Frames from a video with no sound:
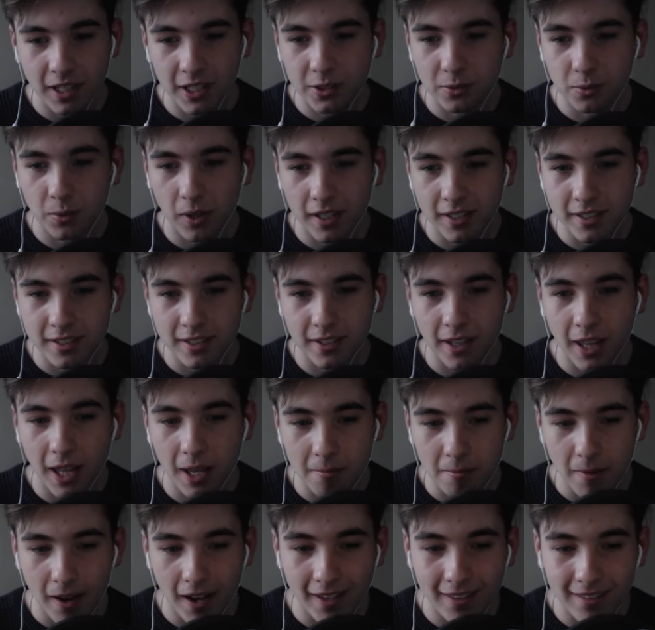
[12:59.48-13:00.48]
Let's rest
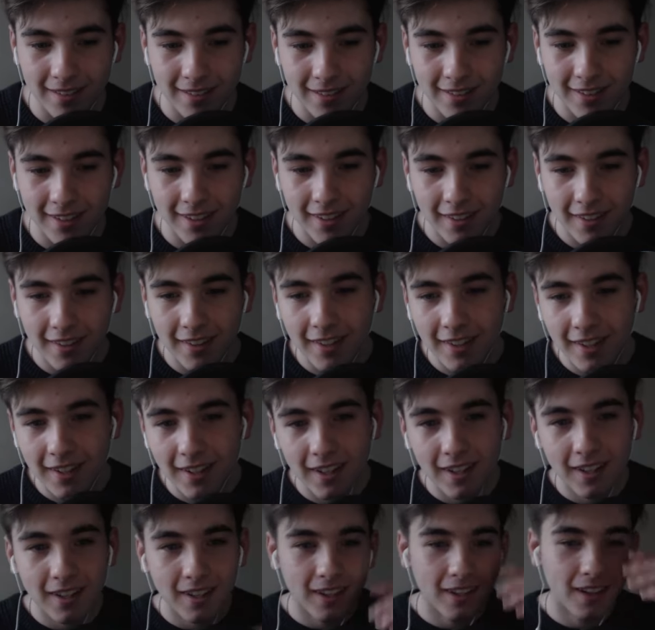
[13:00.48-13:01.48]
there, man.
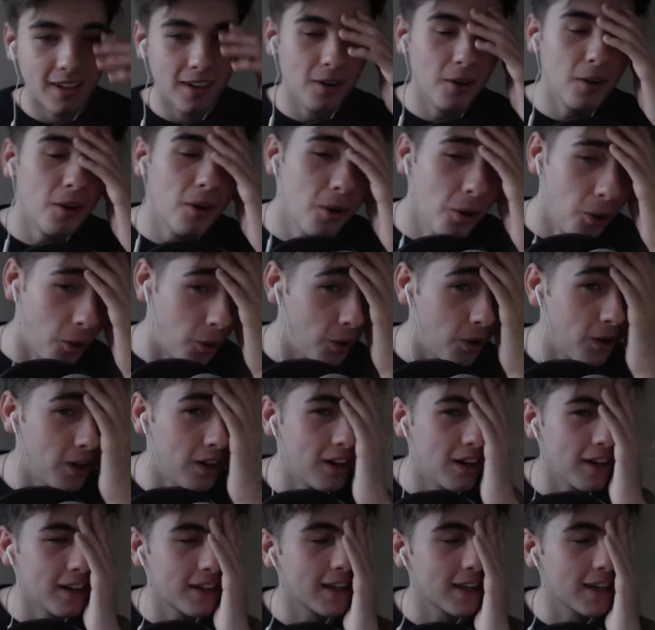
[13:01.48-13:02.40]
Oh,